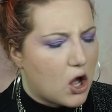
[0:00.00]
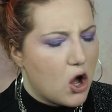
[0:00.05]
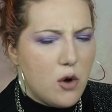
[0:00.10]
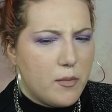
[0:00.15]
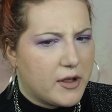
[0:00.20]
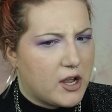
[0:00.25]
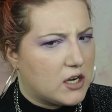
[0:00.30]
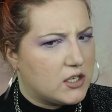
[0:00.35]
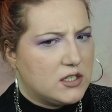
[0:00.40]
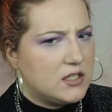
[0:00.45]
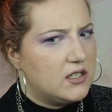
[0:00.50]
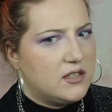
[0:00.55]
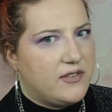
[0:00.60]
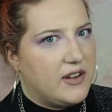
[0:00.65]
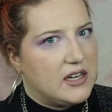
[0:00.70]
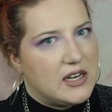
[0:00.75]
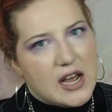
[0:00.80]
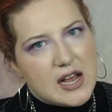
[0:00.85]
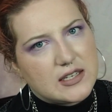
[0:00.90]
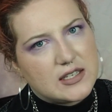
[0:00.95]
oh my gosh, this is
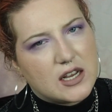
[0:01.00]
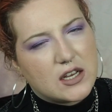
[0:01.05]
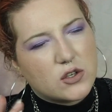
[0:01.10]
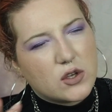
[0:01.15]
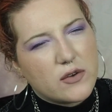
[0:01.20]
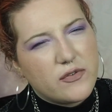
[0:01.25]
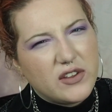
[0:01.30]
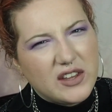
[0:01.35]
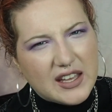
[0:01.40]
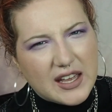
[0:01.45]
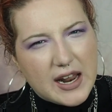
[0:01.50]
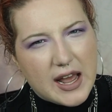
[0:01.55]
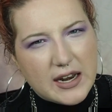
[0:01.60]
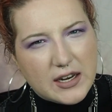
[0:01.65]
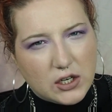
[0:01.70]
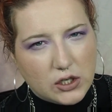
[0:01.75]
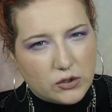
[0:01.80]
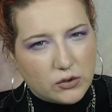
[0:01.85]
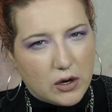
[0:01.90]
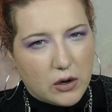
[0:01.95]
fantastic. So I feel like it had
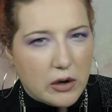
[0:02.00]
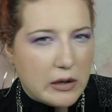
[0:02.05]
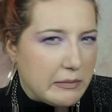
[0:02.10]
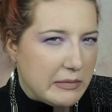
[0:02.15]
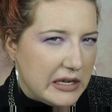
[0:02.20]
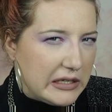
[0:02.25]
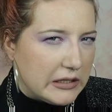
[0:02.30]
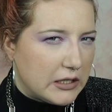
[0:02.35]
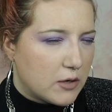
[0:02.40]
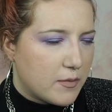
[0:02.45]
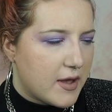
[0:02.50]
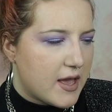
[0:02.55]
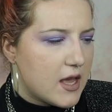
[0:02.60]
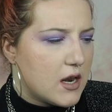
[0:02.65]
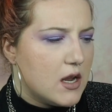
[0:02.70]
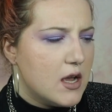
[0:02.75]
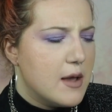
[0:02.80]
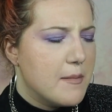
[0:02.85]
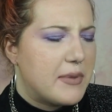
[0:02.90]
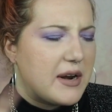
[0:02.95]
to grow on me a little bit,
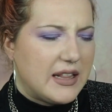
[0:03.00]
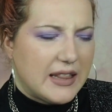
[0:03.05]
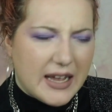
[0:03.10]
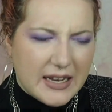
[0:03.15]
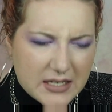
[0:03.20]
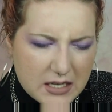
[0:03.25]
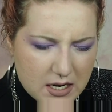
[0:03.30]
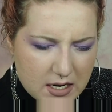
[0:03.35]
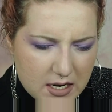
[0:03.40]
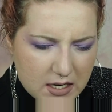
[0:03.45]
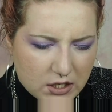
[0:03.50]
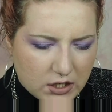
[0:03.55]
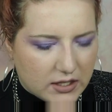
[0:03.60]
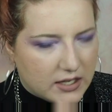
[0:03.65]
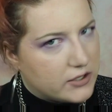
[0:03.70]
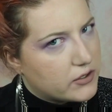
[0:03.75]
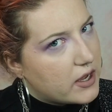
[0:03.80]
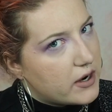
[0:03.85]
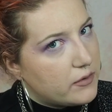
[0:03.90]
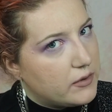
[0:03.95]
but I liked it initially,
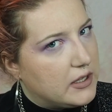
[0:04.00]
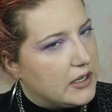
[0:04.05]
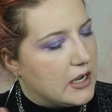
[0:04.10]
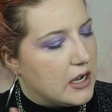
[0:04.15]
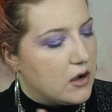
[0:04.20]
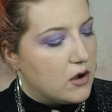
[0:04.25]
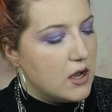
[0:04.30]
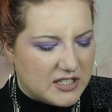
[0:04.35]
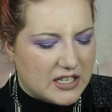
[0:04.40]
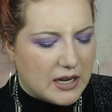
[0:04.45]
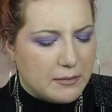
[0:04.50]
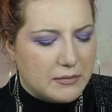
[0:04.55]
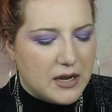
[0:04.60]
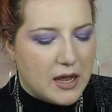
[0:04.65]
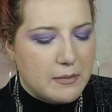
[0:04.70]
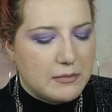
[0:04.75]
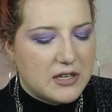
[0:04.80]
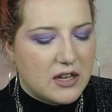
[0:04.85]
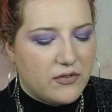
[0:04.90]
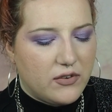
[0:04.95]
so I don't really know.
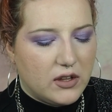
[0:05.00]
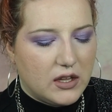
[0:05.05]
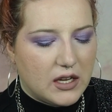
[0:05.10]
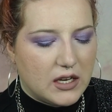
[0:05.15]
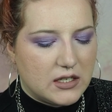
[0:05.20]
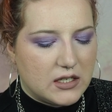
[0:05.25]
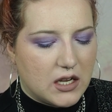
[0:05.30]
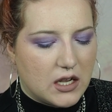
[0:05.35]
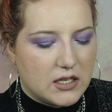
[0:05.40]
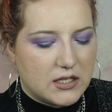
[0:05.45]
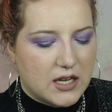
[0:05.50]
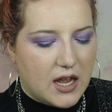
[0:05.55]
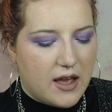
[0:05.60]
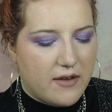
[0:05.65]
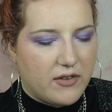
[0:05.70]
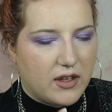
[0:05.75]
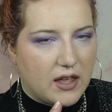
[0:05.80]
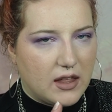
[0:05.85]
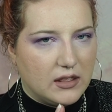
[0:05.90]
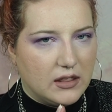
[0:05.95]
Sometimes I feel like it does
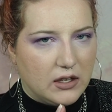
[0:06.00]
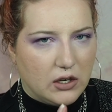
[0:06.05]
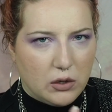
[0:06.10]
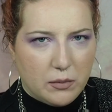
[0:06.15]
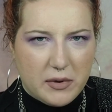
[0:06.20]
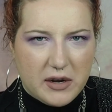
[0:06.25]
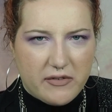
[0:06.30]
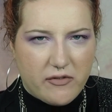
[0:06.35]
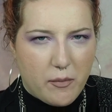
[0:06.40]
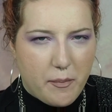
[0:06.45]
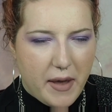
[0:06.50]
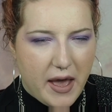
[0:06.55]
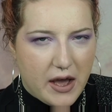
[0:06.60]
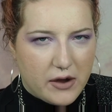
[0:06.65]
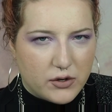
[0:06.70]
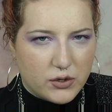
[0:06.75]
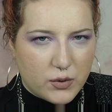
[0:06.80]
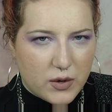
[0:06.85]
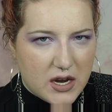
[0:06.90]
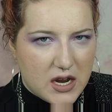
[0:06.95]
have like a little bit of a
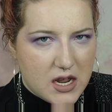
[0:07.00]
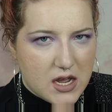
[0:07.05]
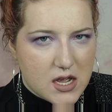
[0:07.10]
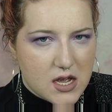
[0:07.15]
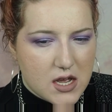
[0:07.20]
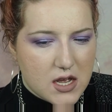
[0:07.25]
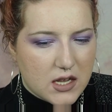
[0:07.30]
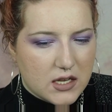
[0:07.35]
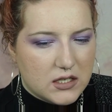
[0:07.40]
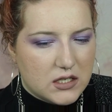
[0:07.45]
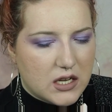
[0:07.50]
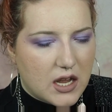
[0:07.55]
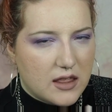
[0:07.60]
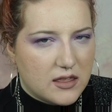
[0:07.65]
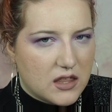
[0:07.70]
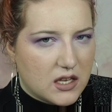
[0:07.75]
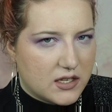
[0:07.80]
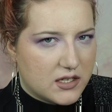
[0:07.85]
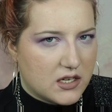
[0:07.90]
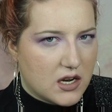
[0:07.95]
powdery
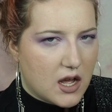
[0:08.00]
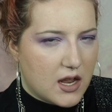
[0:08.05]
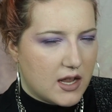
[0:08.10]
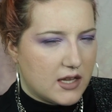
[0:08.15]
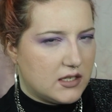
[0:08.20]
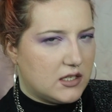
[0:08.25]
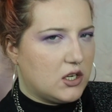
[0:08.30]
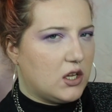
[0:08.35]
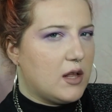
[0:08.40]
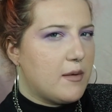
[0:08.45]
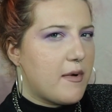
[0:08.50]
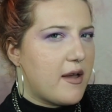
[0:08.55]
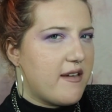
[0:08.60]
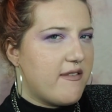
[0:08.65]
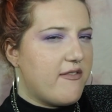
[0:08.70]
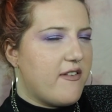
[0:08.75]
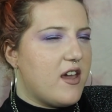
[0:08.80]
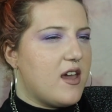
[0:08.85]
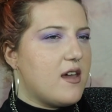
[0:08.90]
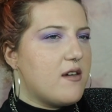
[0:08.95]
scent that's not necessarily my
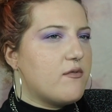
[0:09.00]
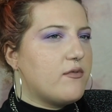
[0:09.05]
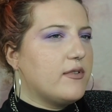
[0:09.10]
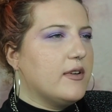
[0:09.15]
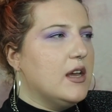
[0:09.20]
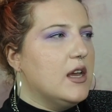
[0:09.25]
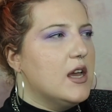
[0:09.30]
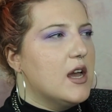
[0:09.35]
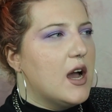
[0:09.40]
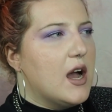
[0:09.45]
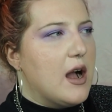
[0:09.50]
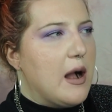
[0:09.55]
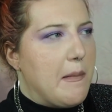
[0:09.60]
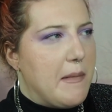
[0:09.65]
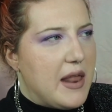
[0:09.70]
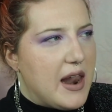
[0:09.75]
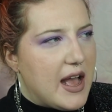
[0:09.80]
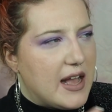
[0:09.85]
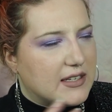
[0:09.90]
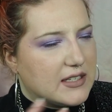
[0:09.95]
fave.
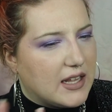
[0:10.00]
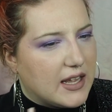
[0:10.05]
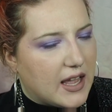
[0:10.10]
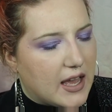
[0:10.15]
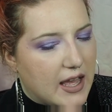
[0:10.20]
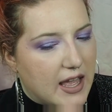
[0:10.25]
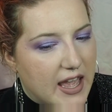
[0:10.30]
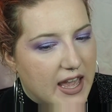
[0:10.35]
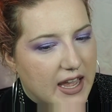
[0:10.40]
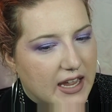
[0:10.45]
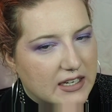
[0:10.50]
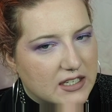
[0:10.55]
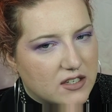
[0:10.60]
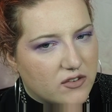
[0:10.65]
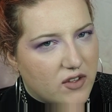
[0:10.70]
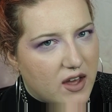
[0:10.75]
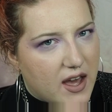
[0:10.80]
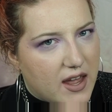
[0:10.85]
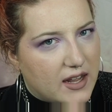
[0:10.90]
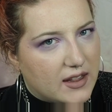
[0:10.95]
It has like a hint of
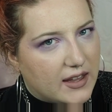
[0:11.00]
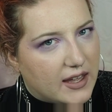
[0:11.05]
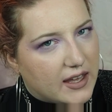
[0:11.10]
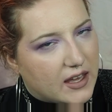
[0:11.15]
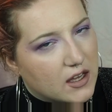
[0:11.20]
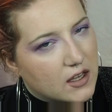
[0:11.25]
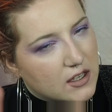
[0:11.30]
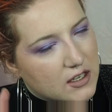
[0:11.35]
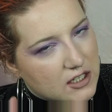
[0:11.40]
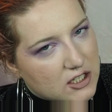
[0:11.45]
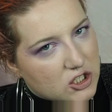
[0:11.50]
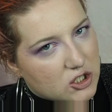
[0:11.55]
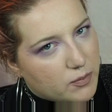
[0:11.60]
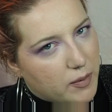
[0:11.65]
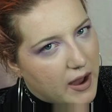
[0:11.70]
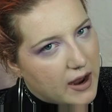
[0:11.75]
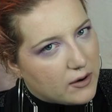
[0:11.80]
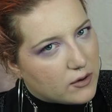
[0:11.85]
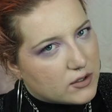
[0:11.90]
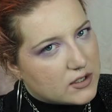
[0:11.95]
that. It like
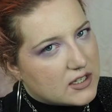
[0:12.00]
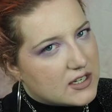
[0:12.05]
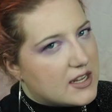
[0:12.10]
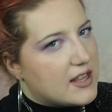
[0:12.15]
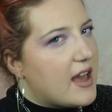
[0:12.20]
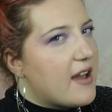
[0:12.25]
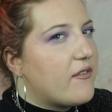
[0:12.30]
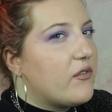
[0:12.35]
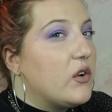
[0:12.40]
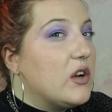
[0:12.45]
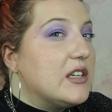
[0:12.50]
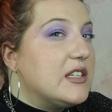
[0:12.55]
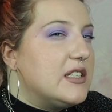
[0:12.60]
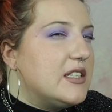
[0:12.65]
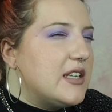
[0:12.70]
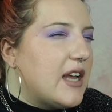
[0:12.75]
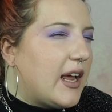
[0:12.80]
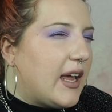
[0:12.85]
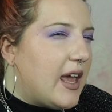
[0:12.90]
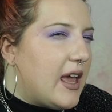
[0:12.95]
spirals into that for a
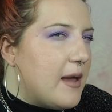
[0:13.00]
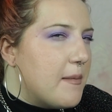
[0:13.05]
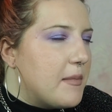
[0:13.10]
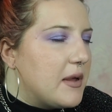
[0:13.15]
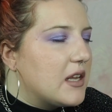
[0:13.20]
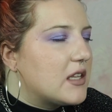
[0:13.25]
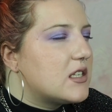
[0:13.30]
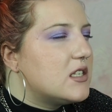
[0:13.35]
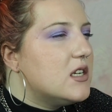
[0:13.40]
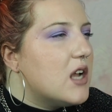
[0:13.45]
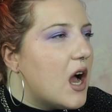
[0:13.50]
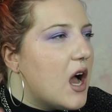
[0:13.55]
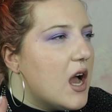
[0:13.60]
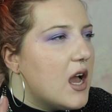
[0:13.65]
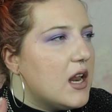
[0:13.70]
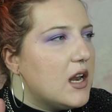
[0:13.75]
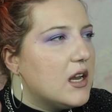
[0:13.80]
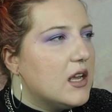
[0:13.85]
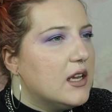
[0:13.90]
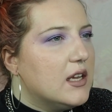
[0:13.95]
second, but it's not